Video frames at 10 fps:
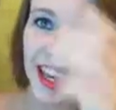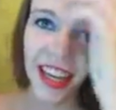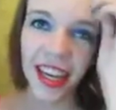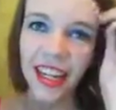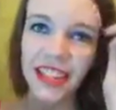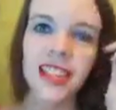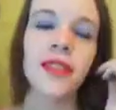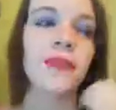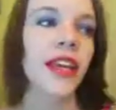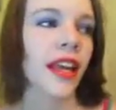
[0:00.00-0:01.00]
Hey guys,
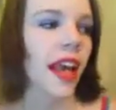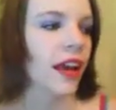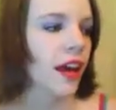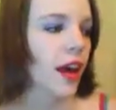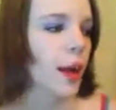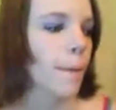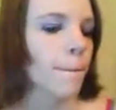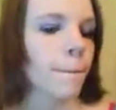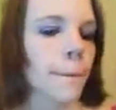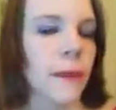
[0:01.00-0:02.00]
it's me again.
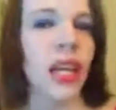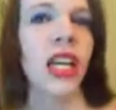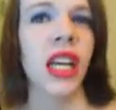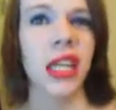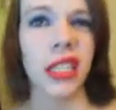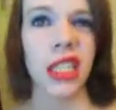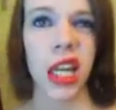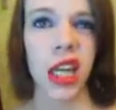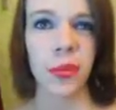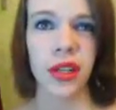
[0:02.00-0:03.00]
As I
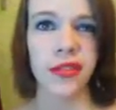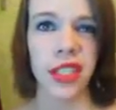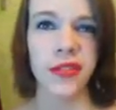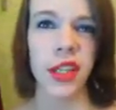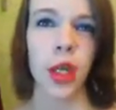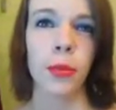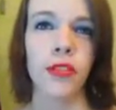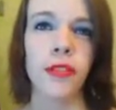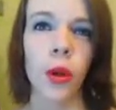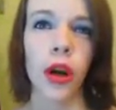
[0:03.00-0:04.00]
said in the previous video
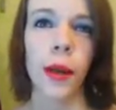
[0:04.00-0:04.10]
before,